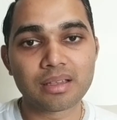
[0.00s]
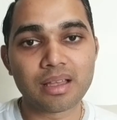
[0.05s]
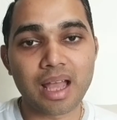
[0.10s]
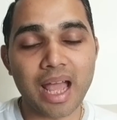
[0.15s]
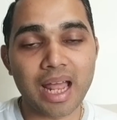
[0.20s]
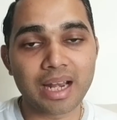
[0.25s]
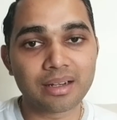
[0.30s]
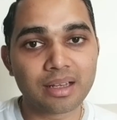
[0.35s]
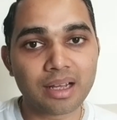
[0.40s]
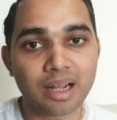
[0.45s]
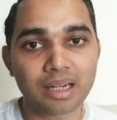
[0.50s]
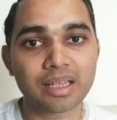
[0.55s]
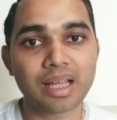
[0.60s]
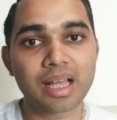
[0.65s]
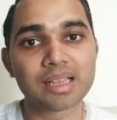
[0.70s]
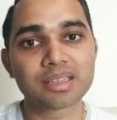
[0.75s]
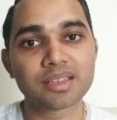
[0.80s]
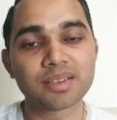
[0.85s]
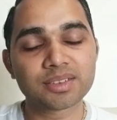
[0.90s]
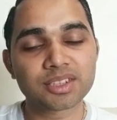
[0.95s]
and gut
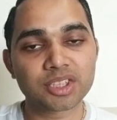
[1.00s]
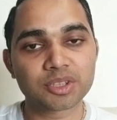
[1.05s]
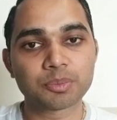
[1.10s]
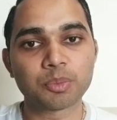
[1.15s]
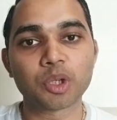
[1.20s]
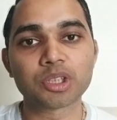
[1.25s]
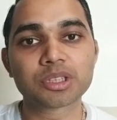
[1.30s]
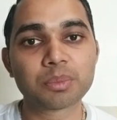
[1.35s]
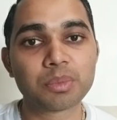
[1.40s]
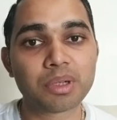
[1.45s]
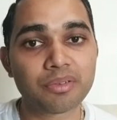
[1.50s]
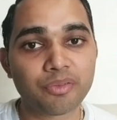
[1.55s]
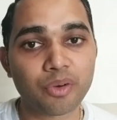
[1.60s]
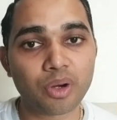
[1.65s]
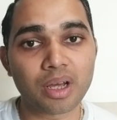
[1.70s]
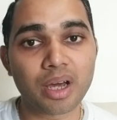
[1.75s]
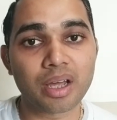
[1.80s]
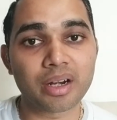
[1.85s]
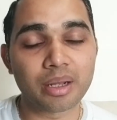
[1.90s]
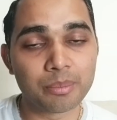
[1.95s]
health is responsible
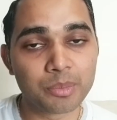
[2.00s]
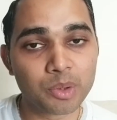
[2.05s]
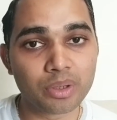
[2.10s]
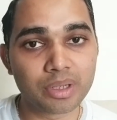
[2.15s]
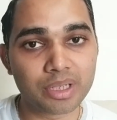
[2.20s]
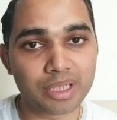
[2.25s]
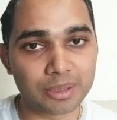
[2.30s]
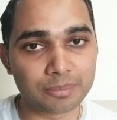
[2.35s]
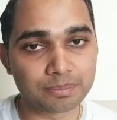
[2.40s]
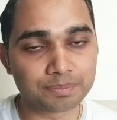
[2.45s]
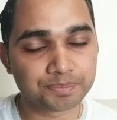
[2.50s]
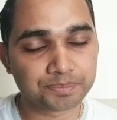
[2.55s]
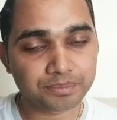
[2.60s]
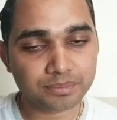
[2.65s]
for our immunity.